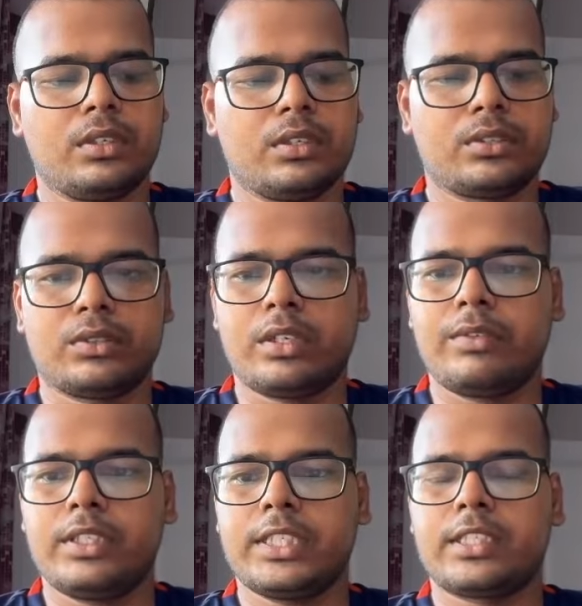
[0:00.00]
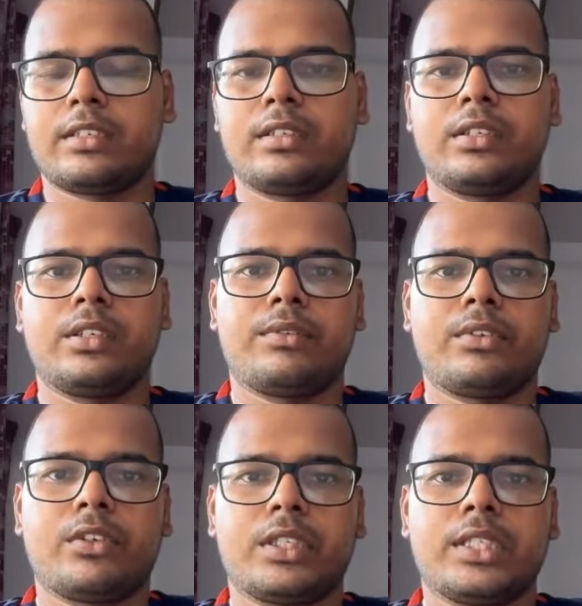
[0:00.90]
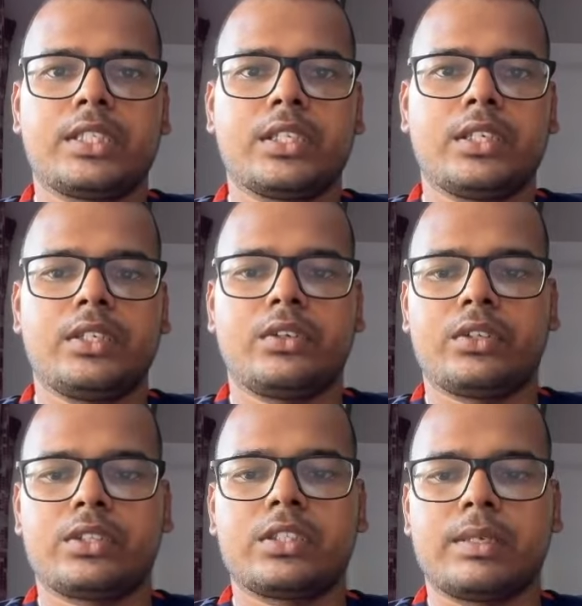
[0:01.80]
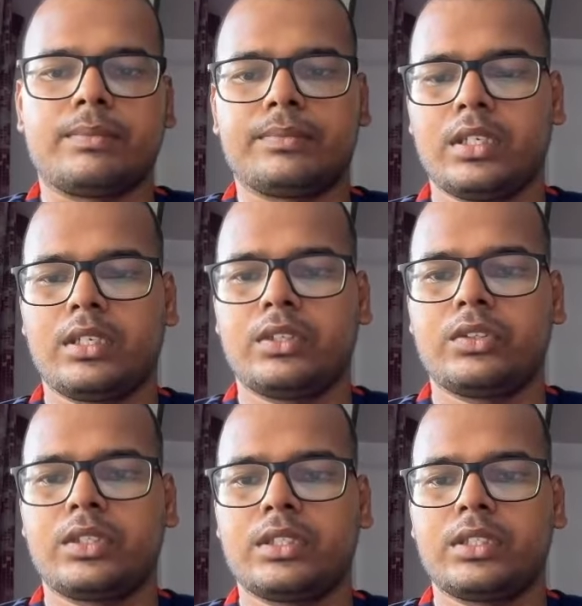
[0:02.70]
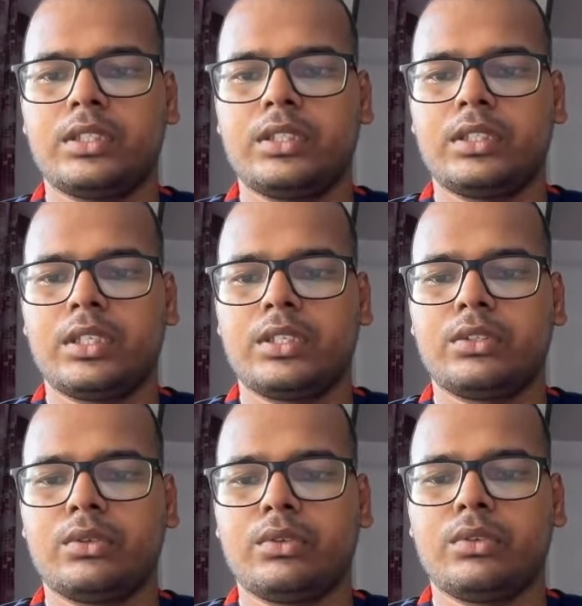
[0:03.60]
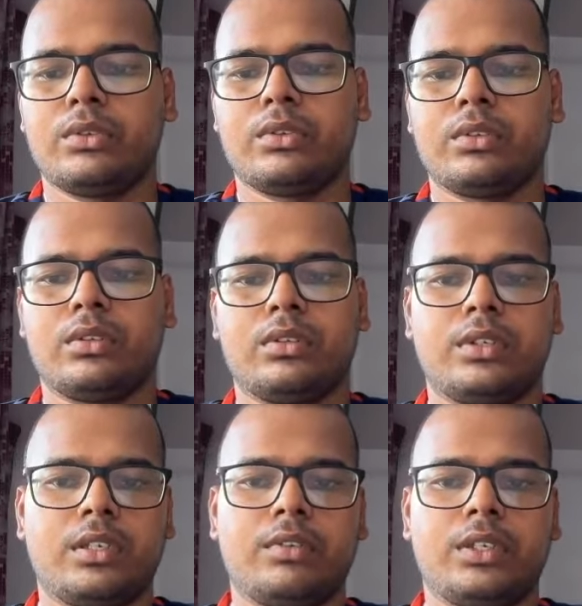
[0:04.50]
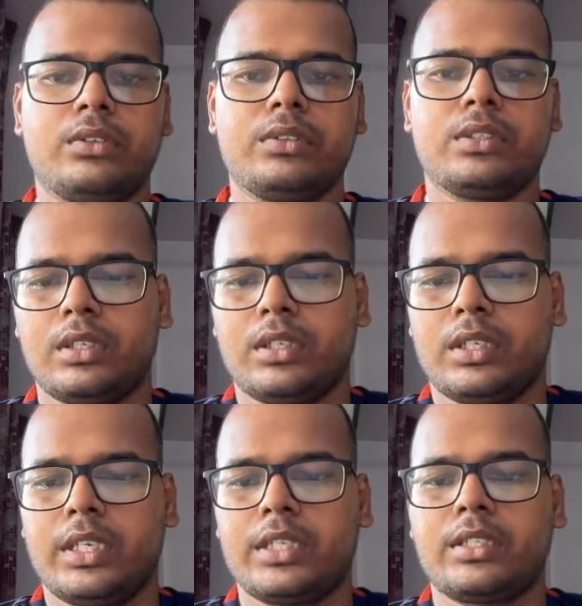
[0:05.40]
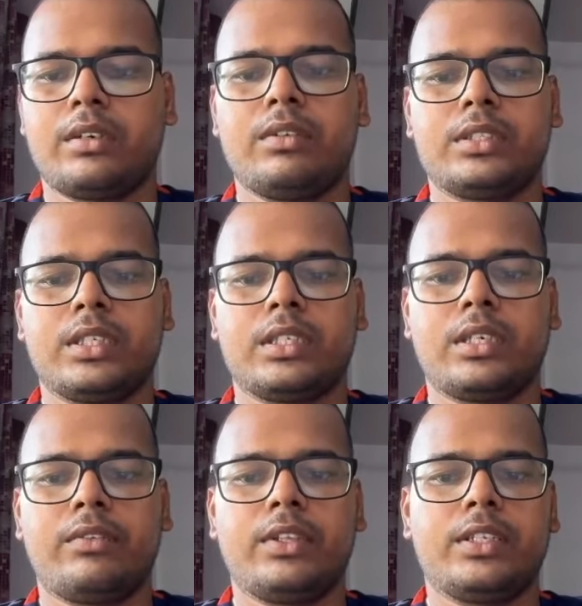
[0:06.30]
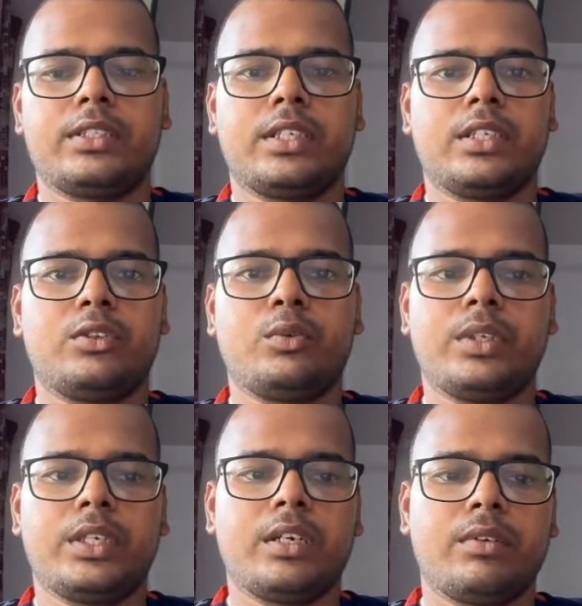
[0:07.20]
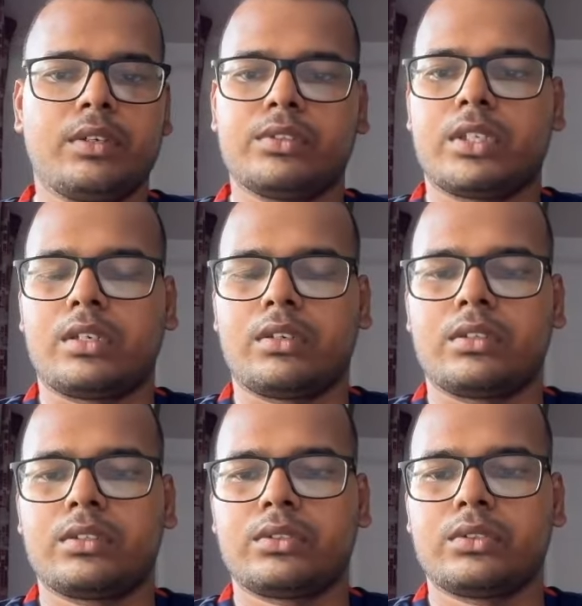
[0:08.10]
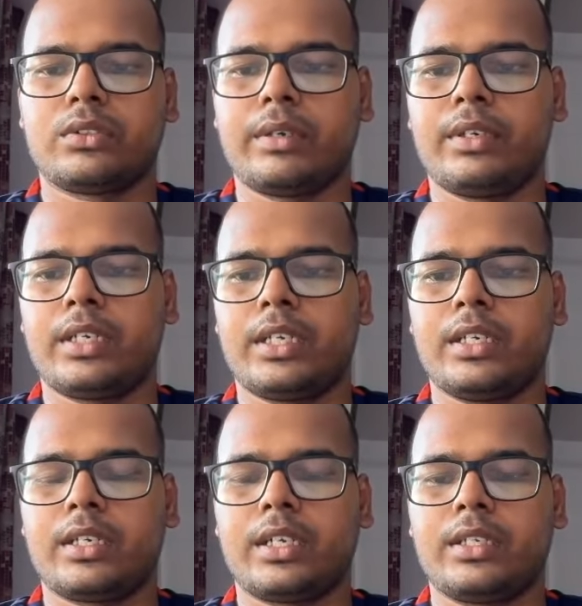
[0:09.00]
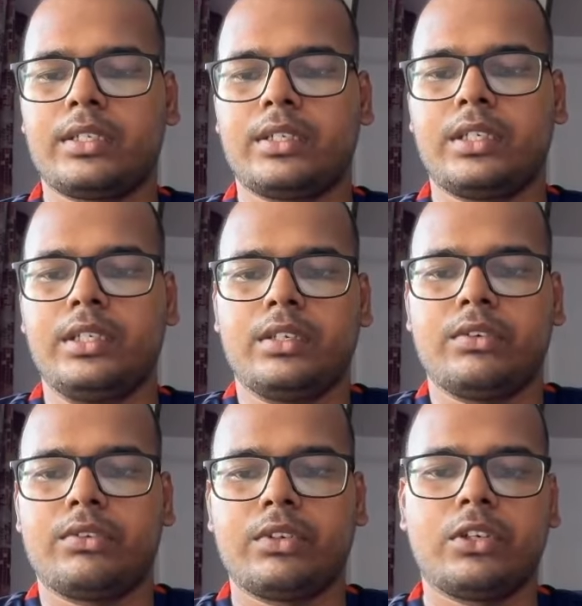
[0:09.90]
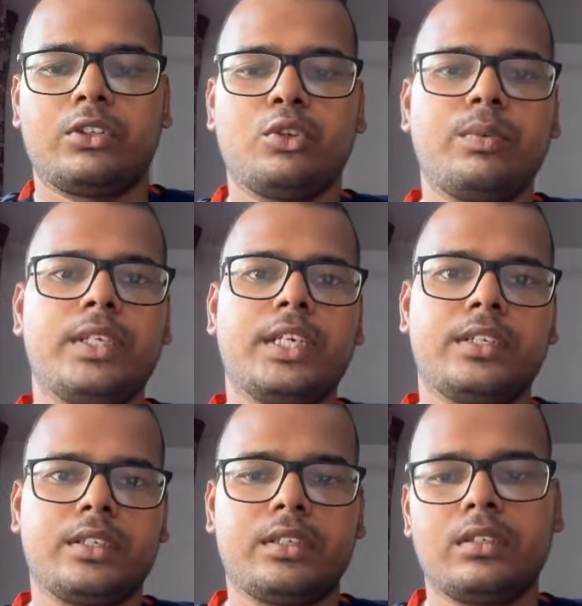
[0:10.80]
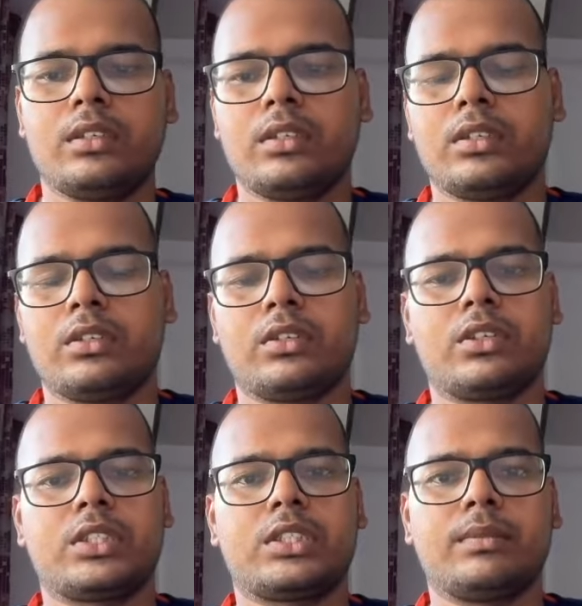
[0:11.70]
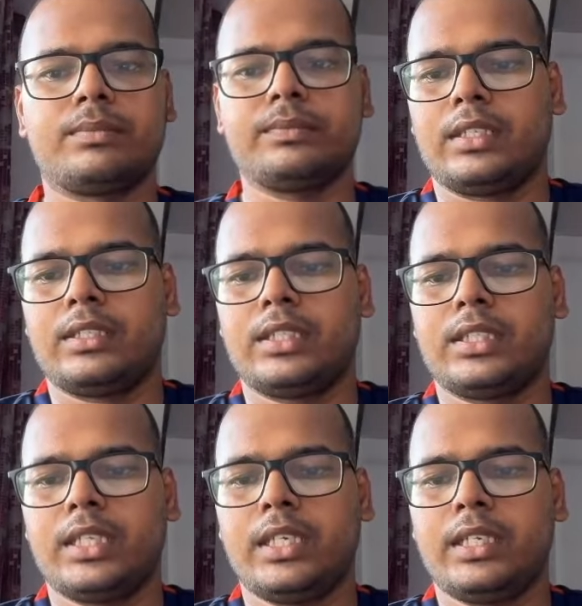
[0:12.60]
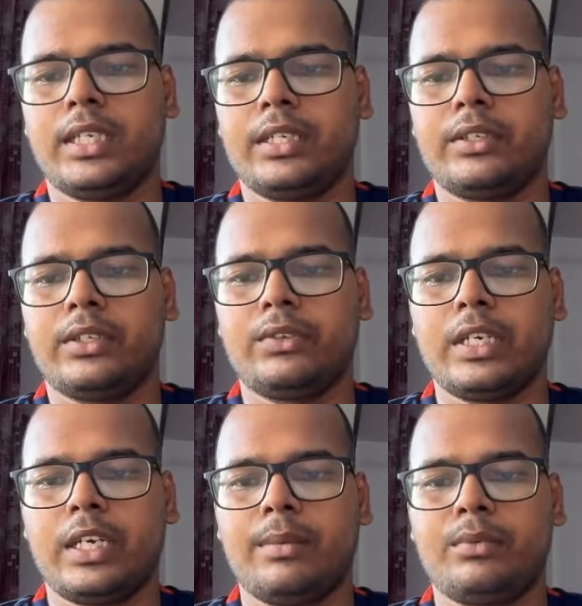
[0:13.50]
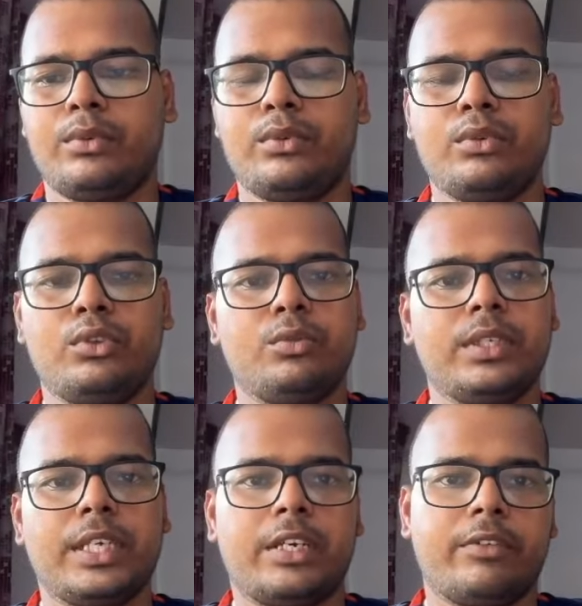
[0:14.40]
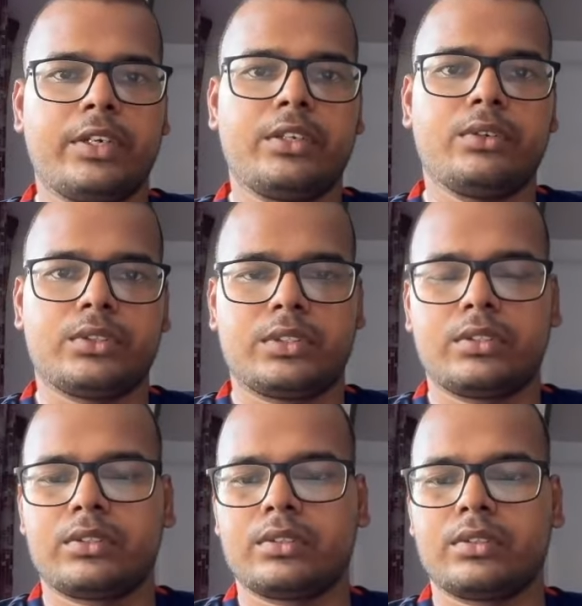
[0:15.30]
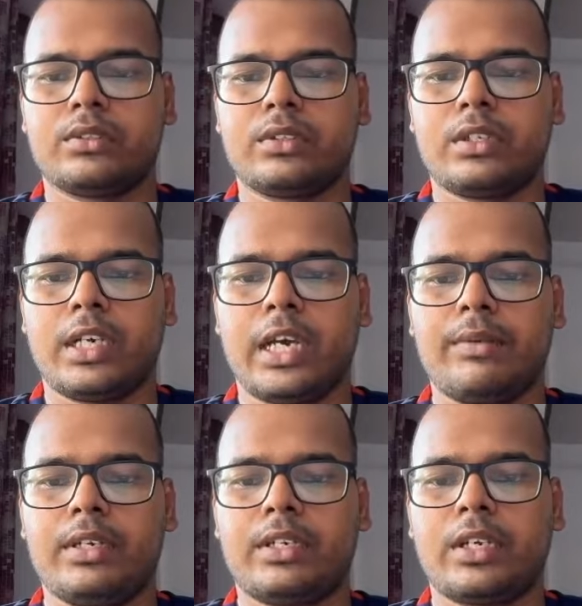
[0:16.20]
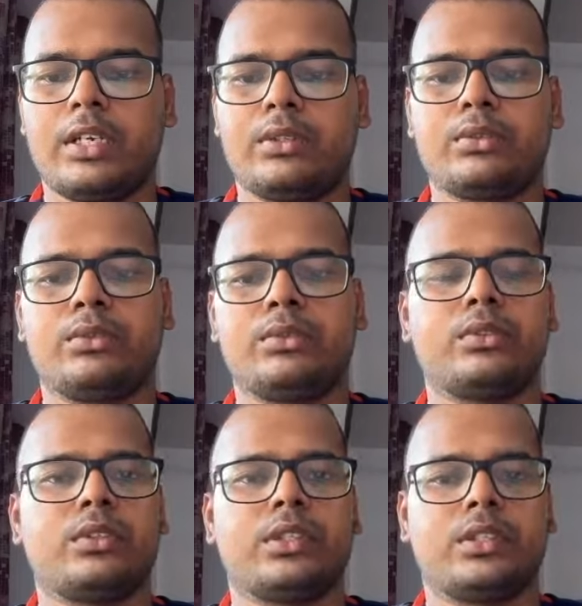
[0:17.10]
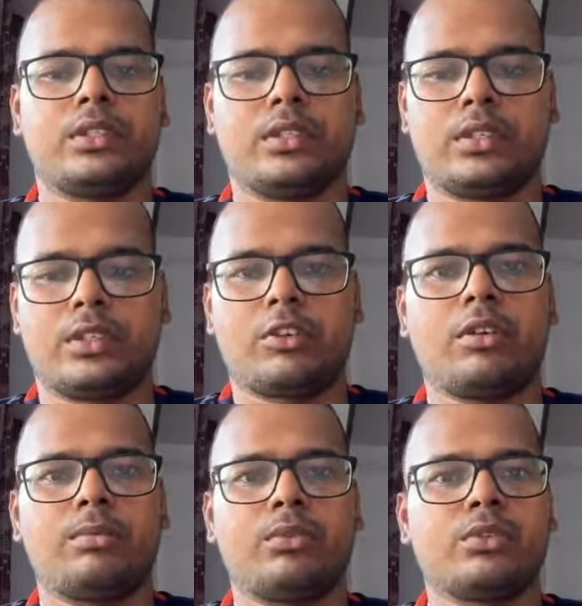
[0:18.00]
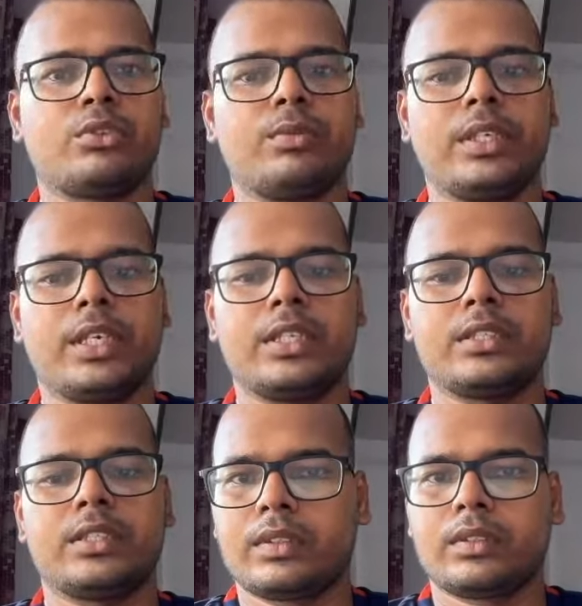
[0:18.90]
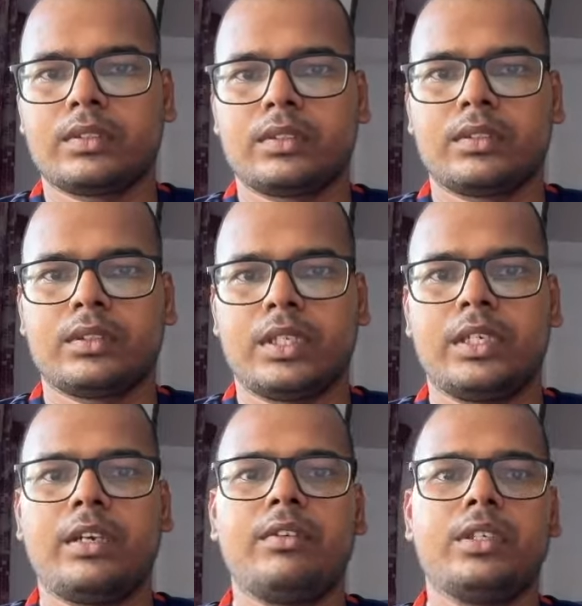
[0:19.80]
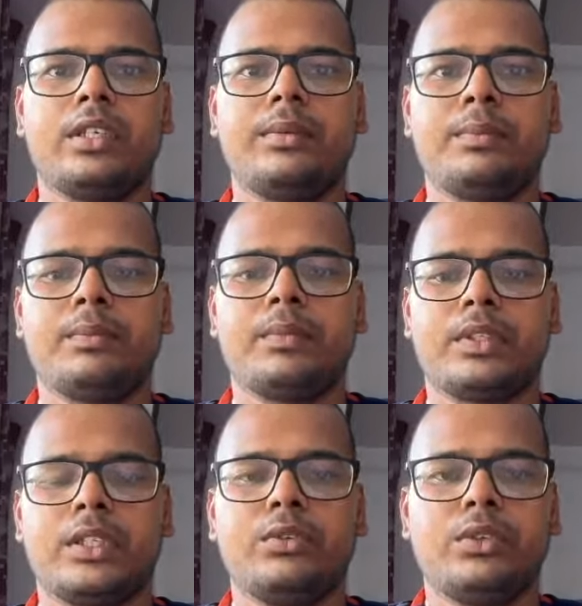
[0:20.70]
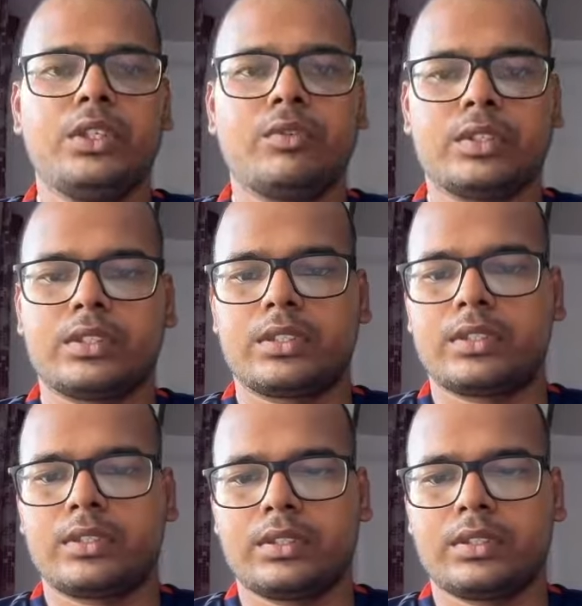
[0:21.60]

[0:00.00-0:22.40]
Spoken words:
So I will just run df.isNull.sum, and as you can see there is no null values. Next I will check if there is any duplicate values or not. So I will write df.duplicated.sum. This is saying like you have two duplicate values. So I will try to drop those duplicates, and I will keep the unique ones.